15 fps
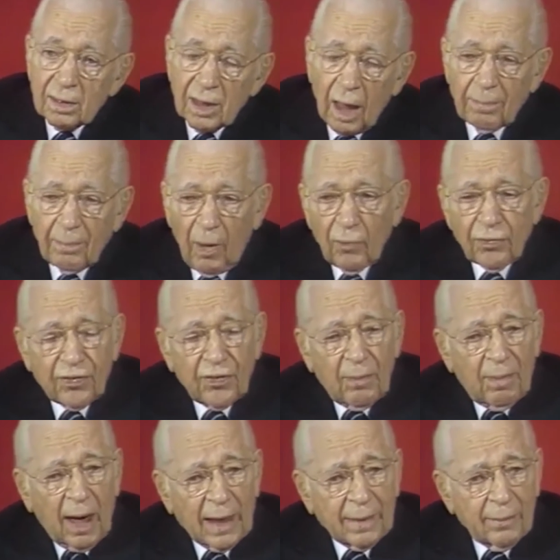Now, both the
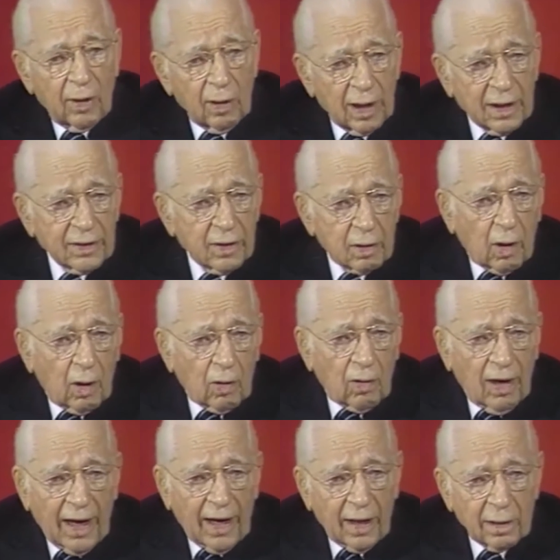Bible and the
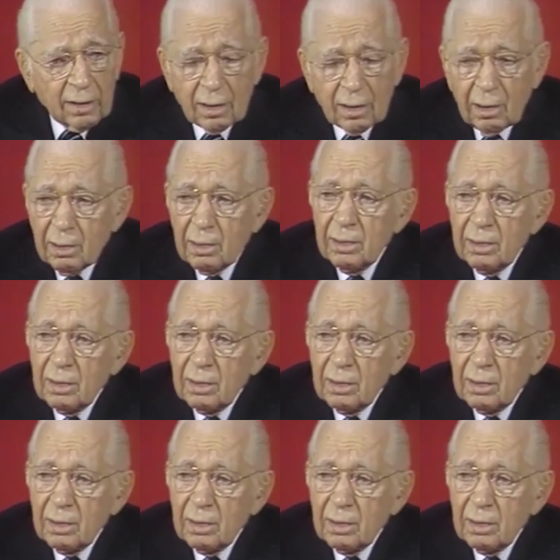Koran